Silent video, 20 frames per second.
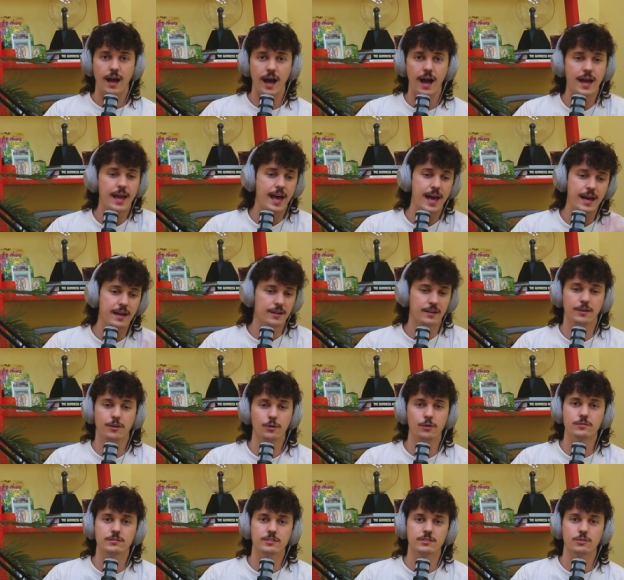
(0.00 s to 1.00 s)
I had a
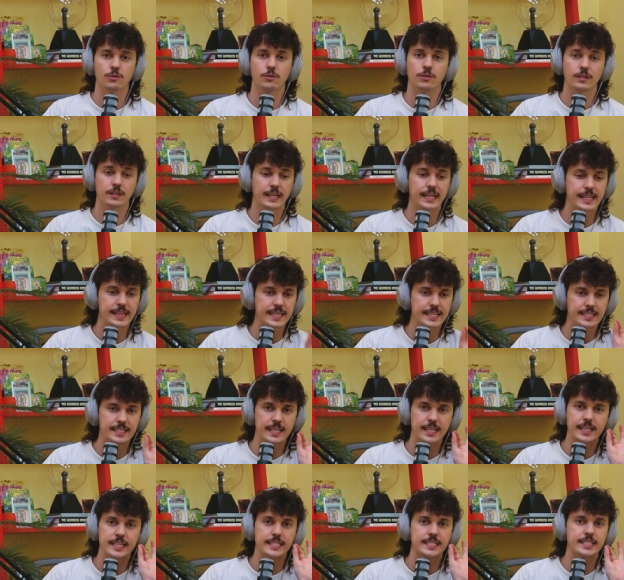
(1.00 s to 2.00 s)
cold sore like this
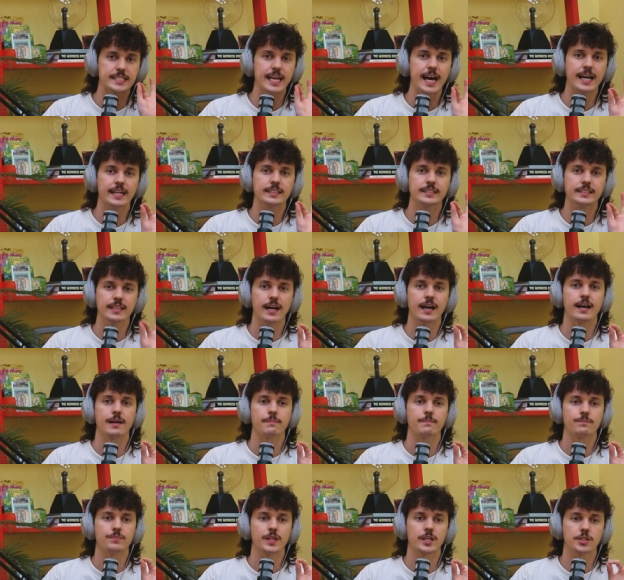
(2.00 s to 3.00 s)
exact
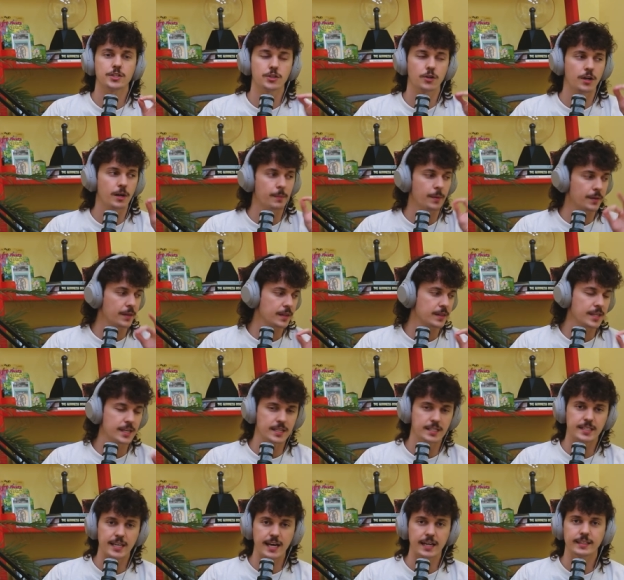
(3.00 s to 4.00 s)
time. It showed up on like the
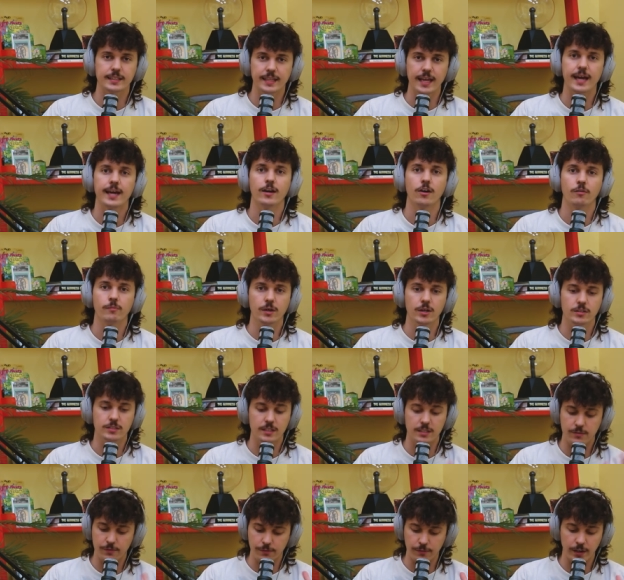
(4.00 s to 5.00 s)
exact day
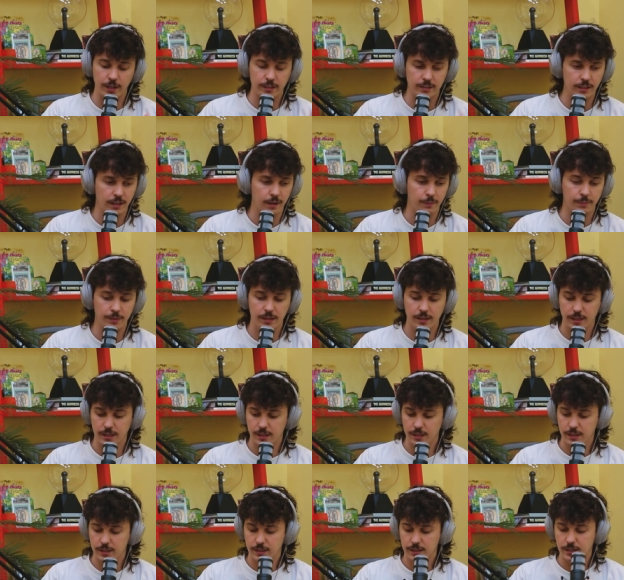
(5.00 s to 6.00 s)
almost. It's fucked up.
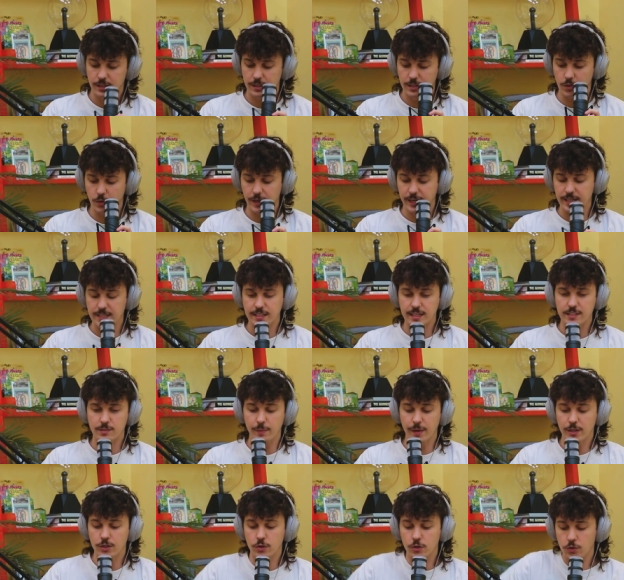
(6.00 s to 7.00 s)
So I guess that's
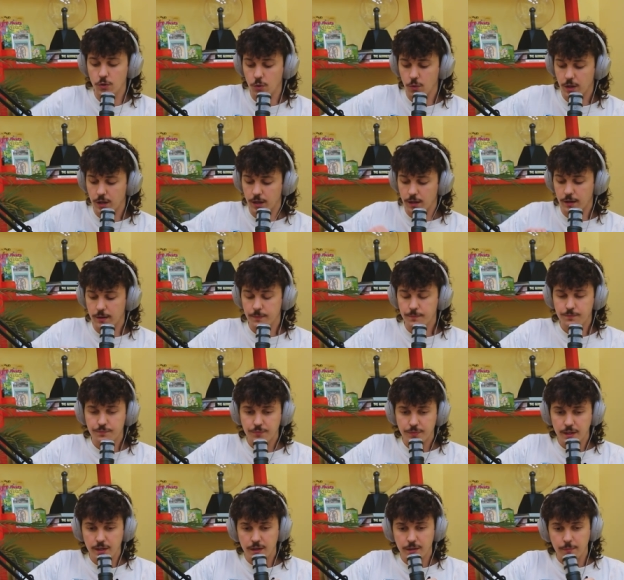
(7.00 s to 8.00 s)
my new
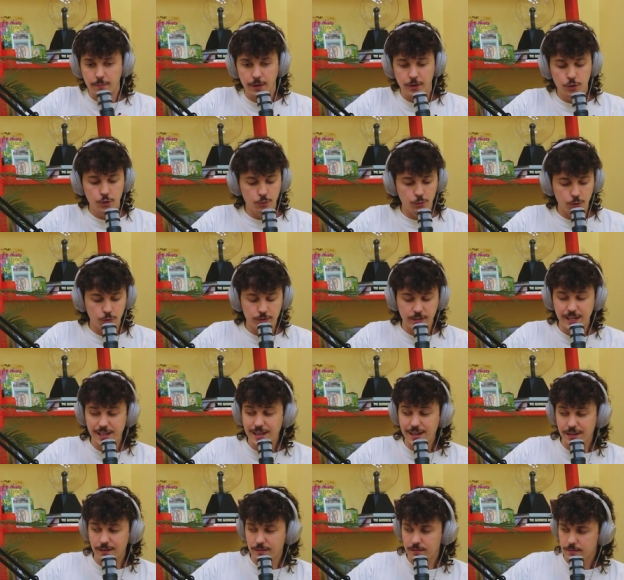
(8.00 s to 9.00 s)

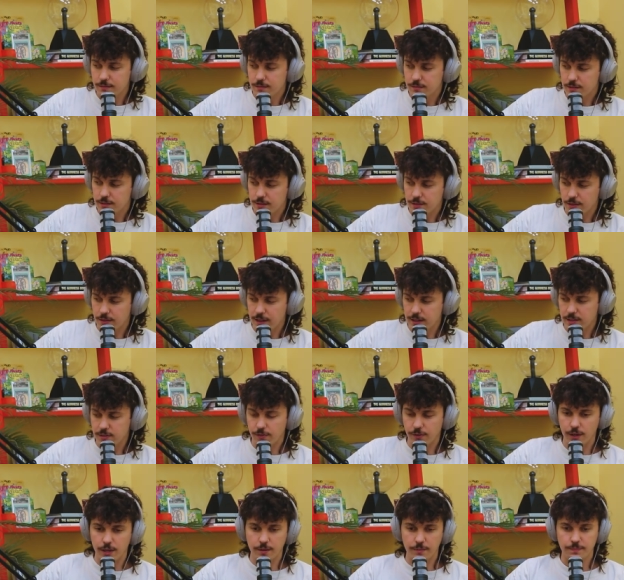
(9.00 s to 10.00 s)
routine. So that's
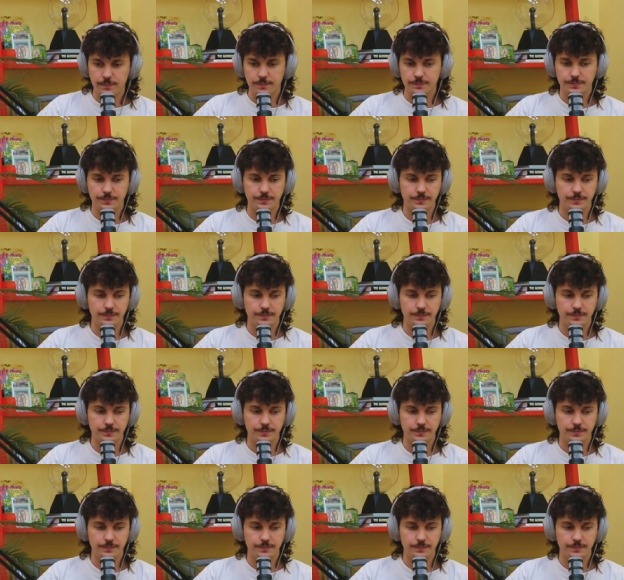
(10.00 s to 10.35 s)
fun.